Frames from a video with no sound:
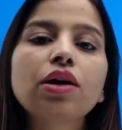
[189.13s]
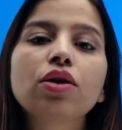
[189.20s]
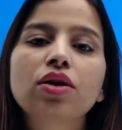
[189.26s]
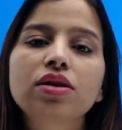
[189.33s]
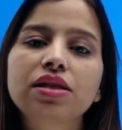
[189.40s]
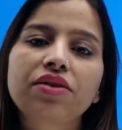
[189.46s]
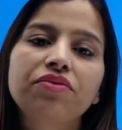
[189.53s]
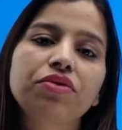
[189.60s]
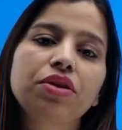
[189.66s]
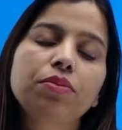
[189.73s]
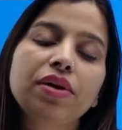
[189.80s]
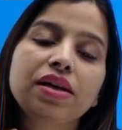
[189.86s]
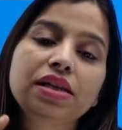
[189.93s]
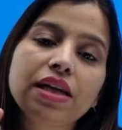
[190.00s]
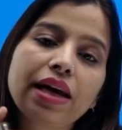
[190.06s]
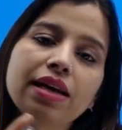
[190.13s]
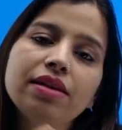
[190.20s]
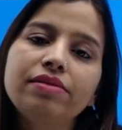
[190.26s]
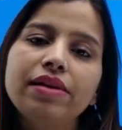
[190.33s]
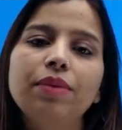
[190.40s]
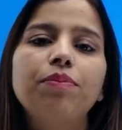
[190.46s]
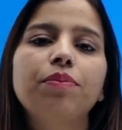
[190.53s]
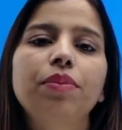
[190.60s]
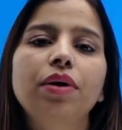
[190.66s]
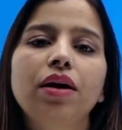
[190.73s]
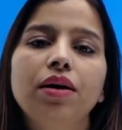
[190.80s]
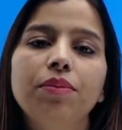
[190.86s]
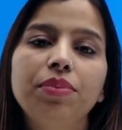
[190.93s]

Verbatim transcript: not everybody can take uh,